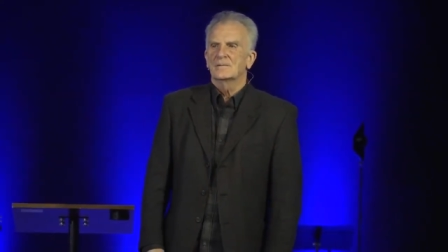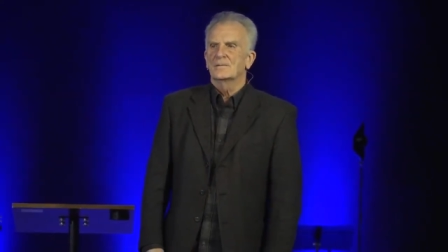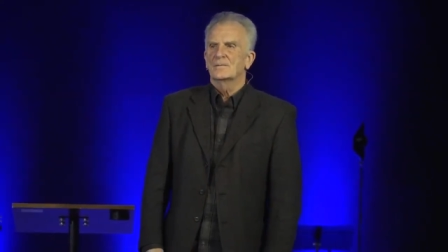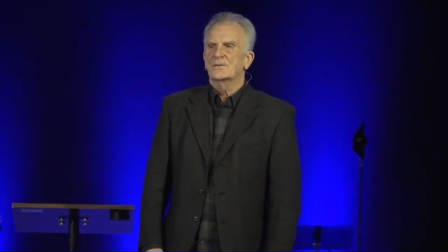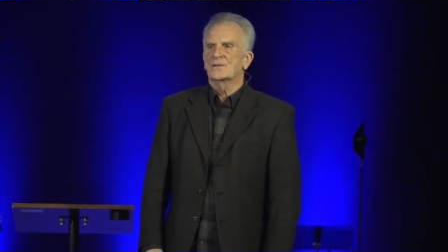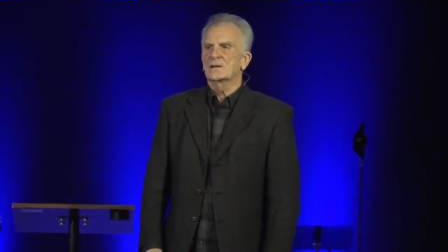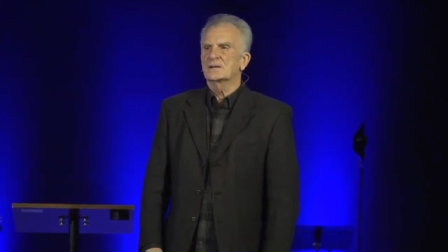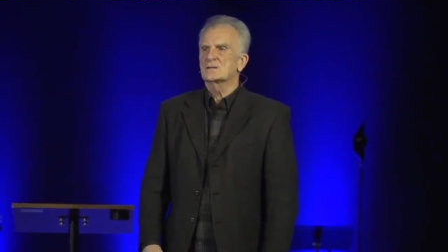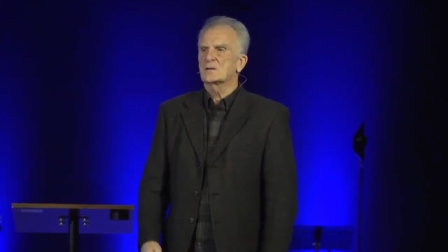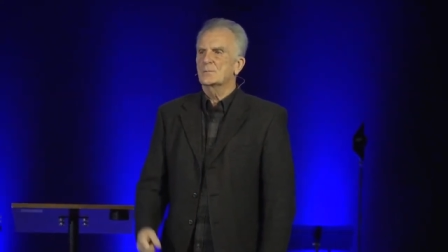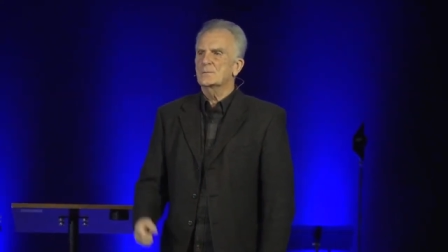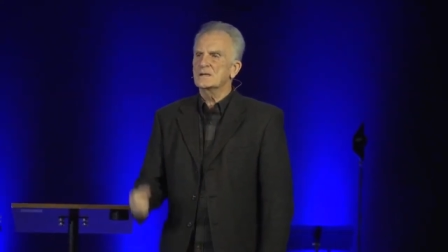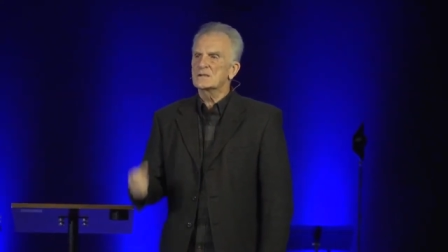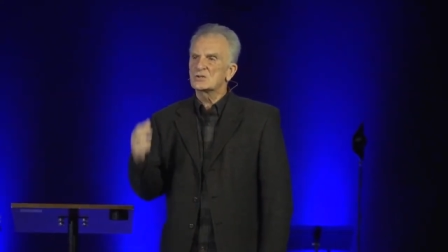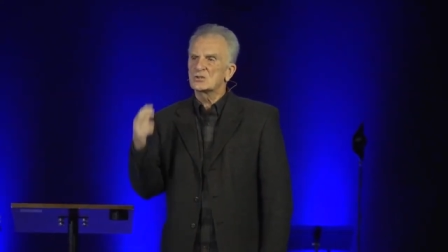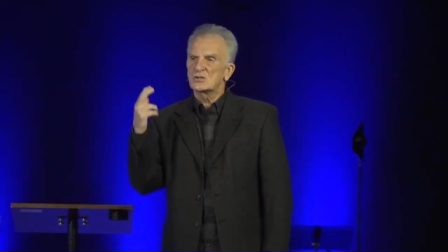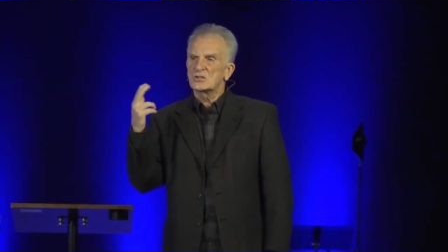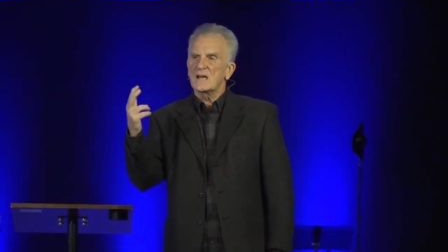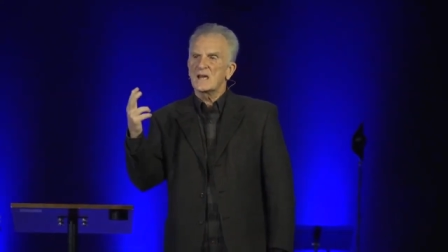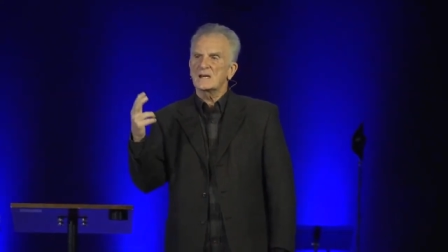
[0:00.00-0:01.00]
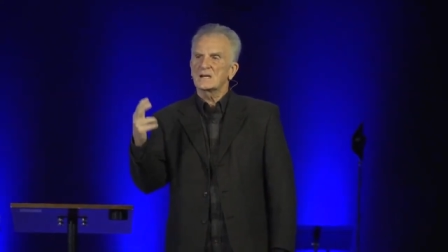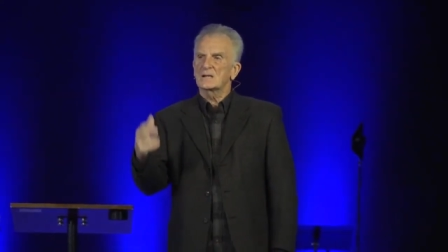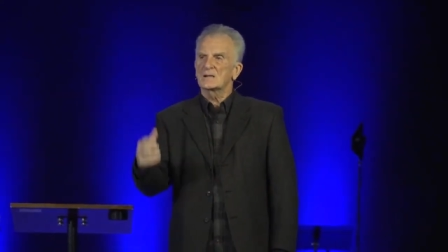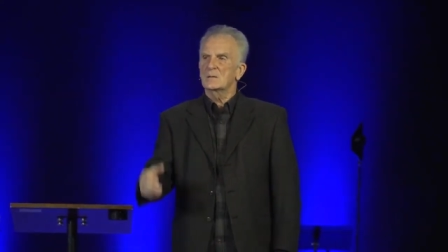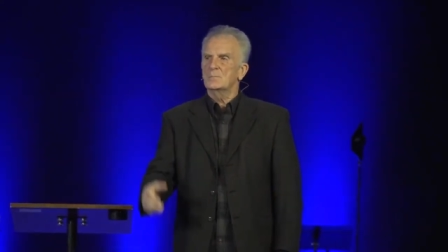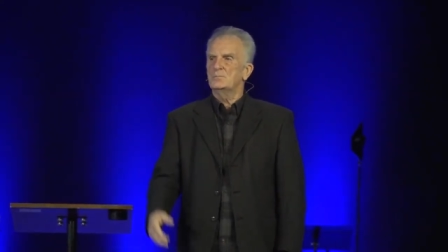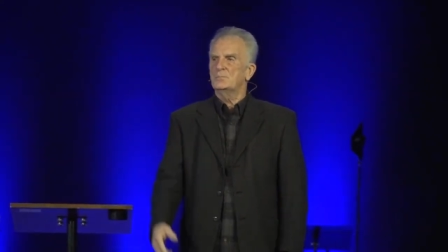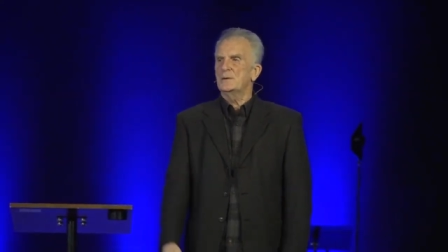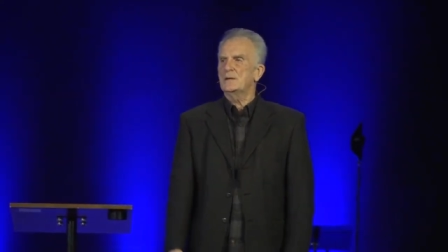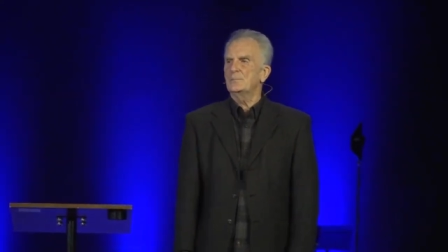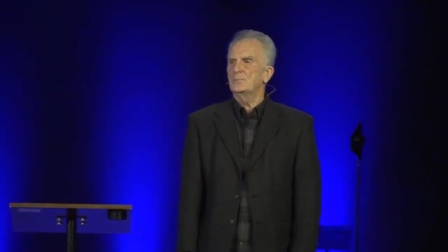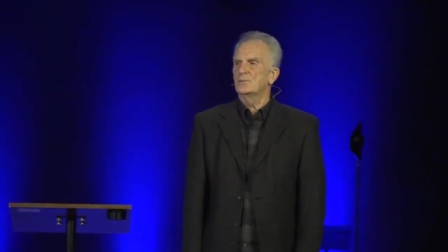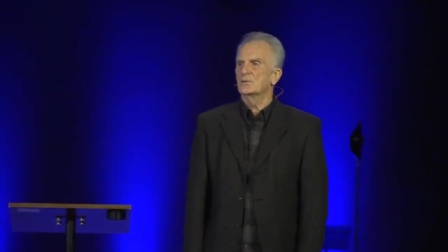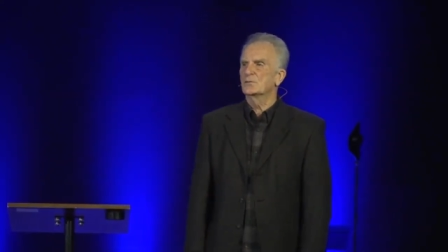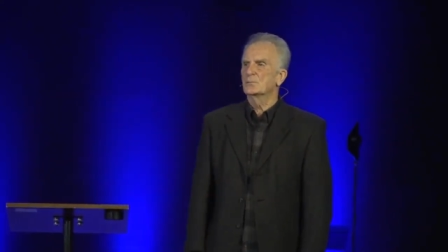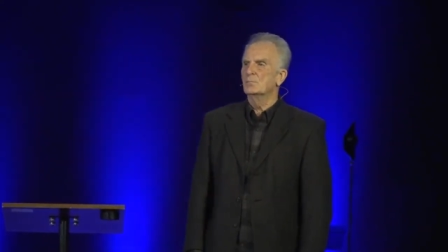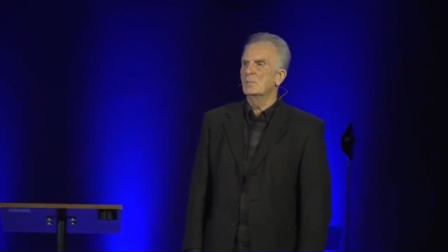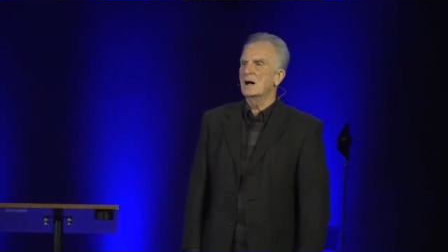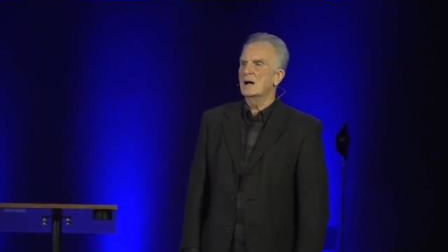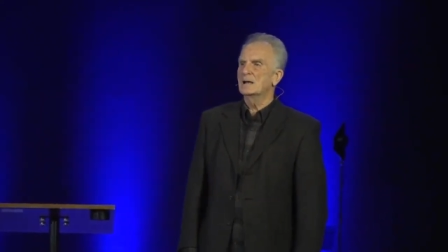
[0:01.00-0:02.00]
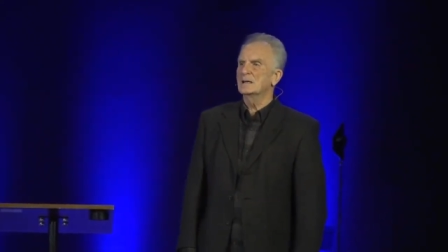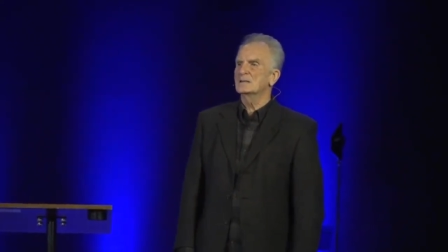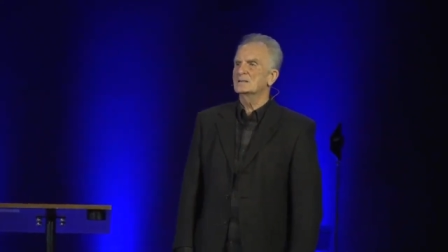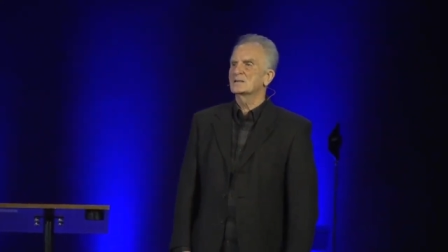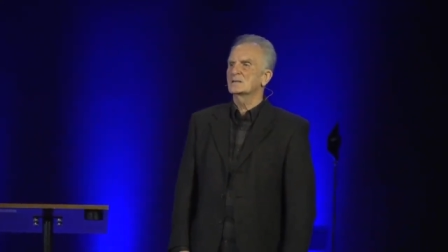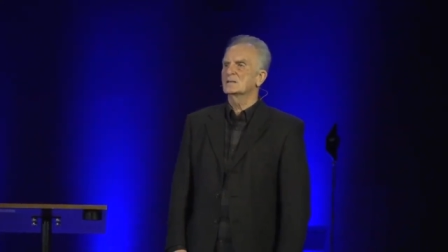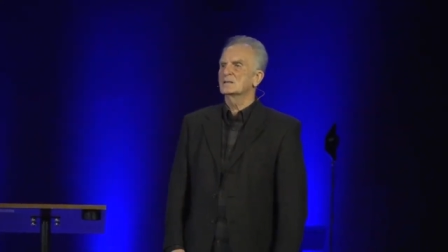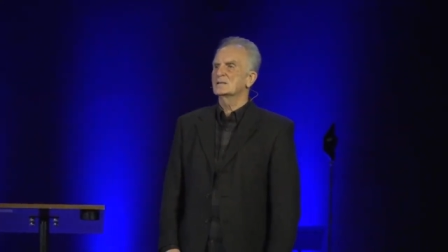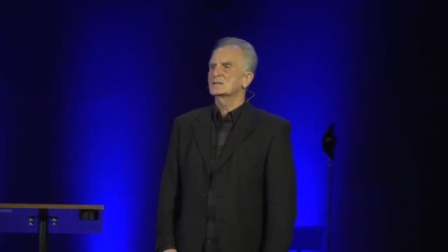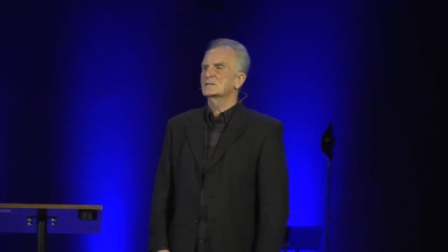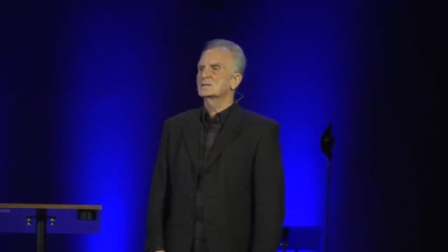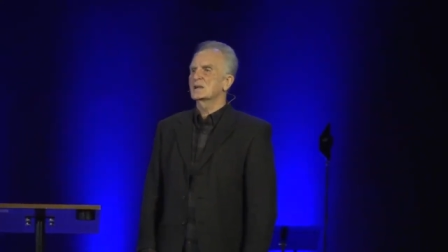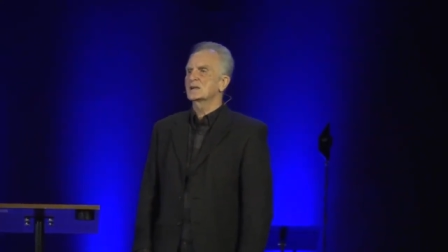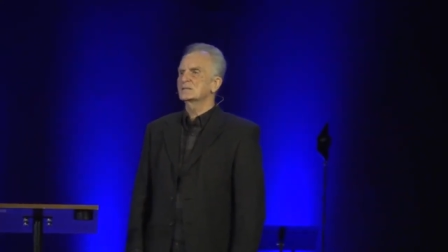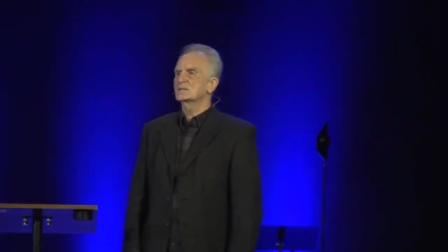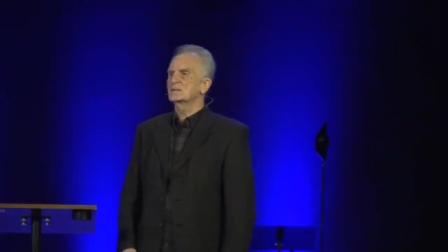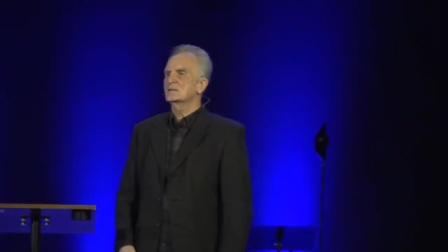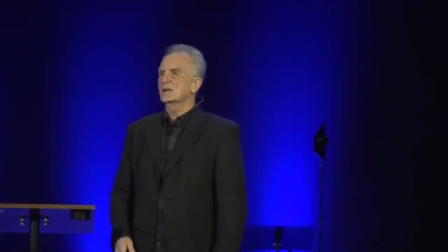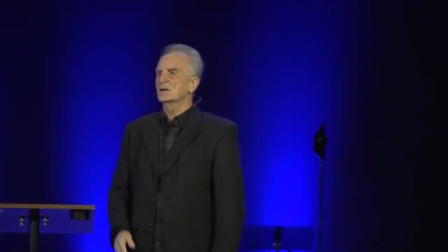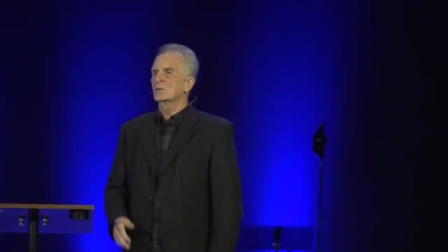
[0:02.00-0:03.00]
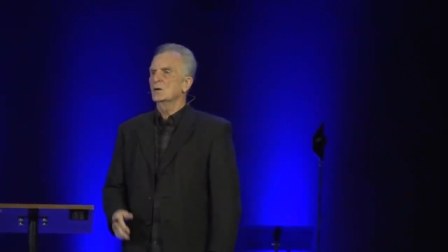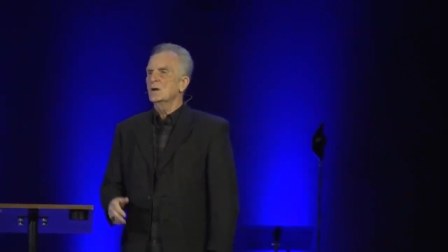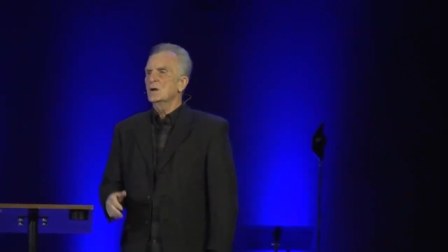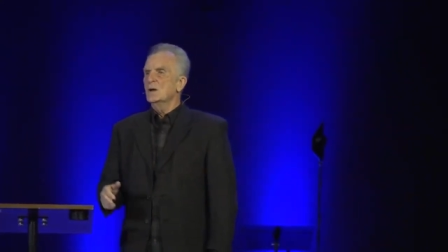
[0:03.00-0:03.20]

Things are being shaken in people's minds in the sense that,